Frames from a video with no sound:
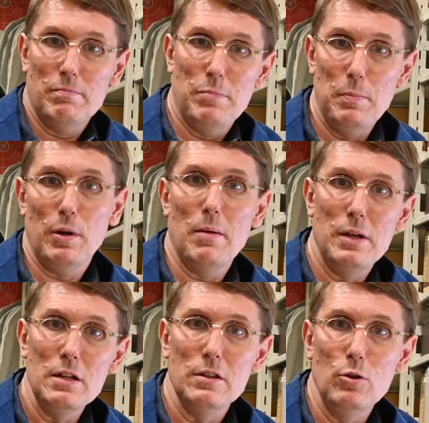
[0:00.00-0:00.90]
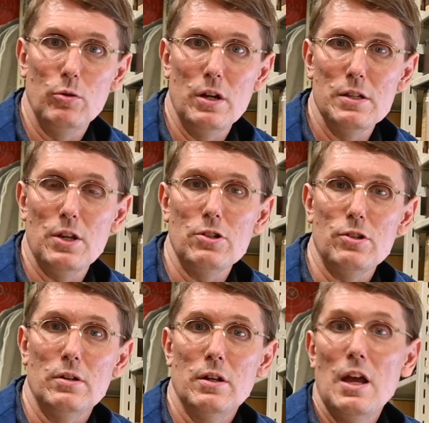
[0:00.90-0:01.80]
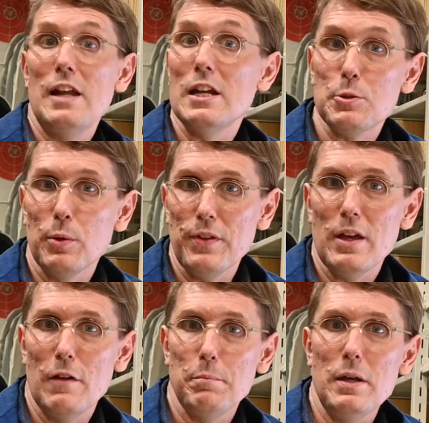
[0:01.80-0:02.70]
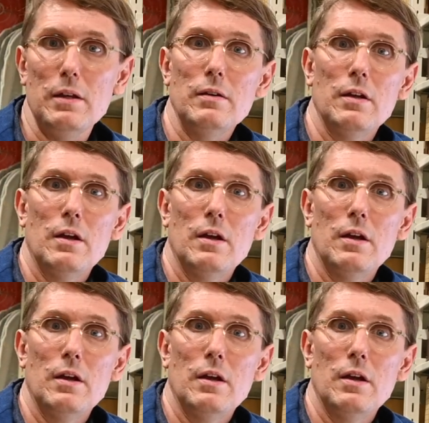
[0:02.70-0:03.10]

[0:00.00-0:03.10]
people coming into the organization, and that's what they have been.